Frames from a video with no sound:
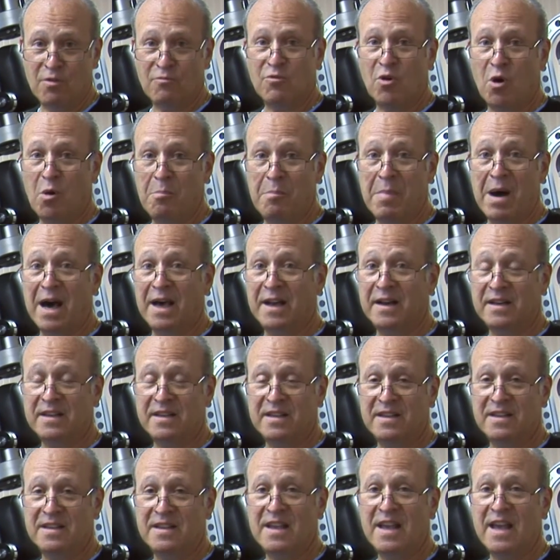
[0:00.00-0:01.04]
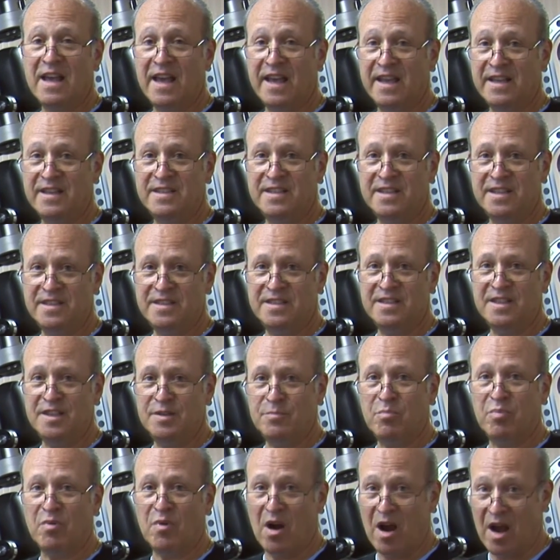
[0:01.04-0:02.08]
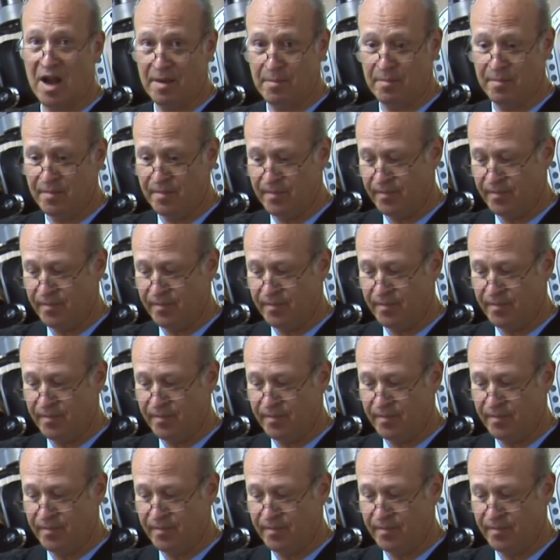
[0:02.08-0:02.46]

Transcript: Robotic ATT Prime.